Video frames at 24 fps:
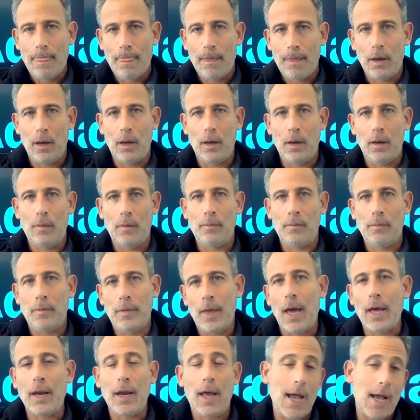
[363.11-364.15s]
um,
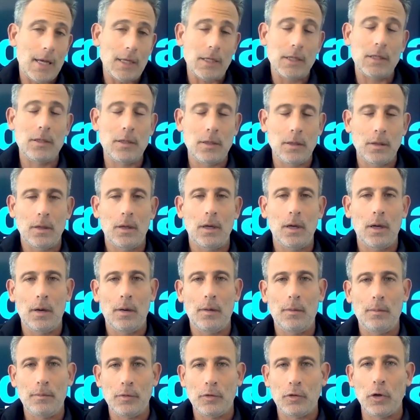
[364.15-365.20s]
that has
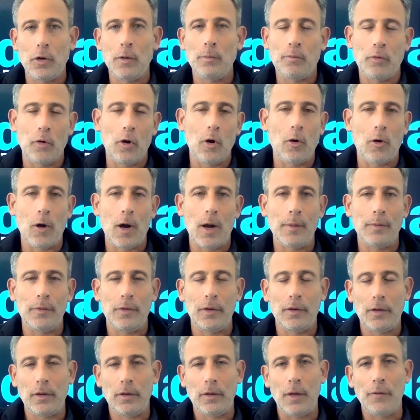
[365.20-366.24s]
uh, certain programs
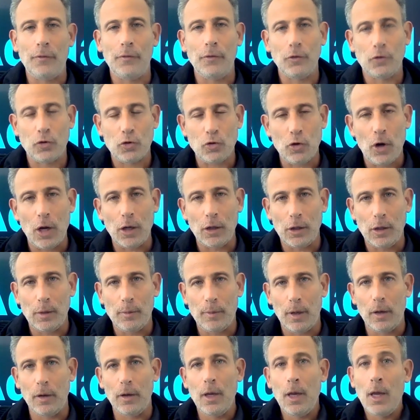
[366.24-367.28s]
that they feel strongly
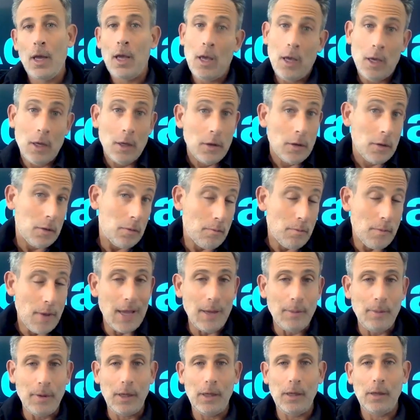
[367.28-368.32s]
about.
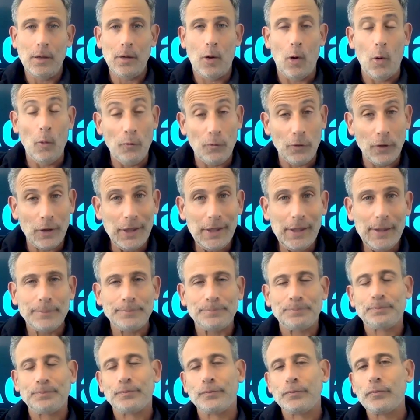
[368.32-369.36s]
Maybe, hopefully,
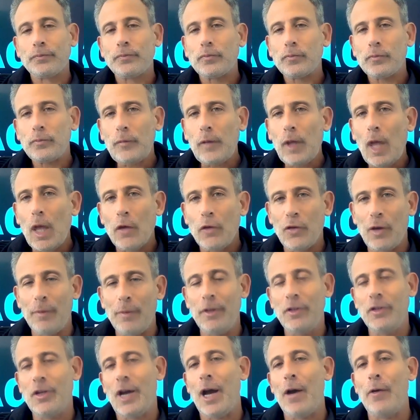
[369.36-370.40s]
some of
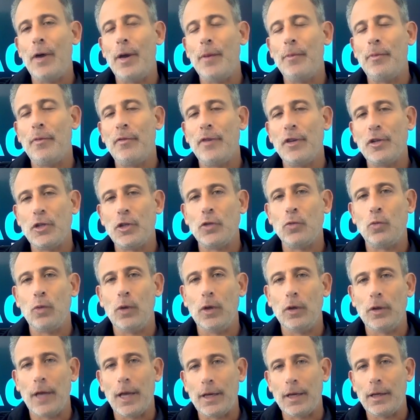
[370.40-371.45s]
these IRA provisions
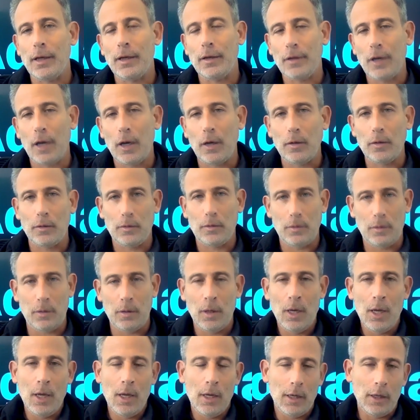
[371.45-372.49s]
will get kicked out,
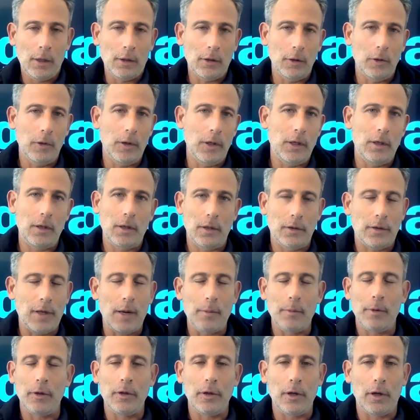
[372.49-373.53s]
including a
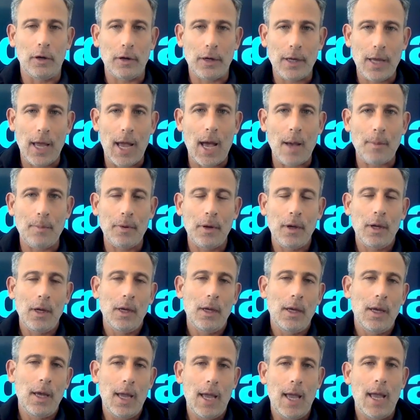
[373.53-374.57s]
$10 million cap
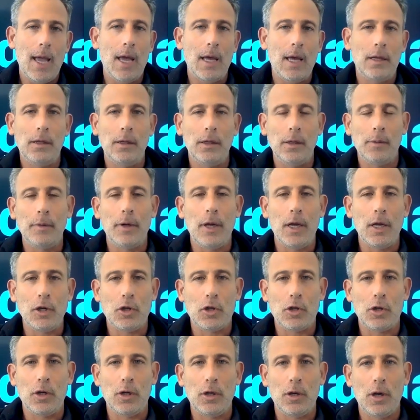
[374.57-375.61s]
and the
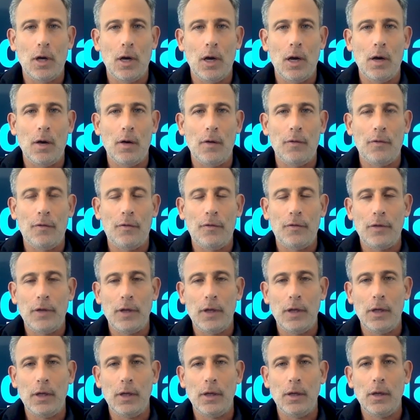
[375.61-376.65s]
elimination of
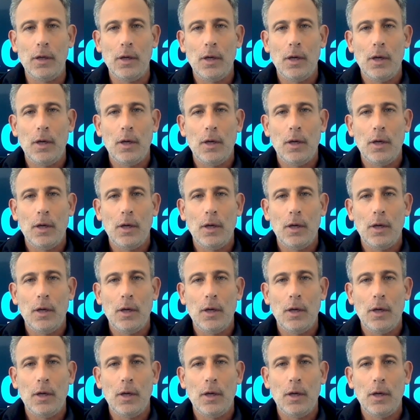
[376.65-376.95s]
the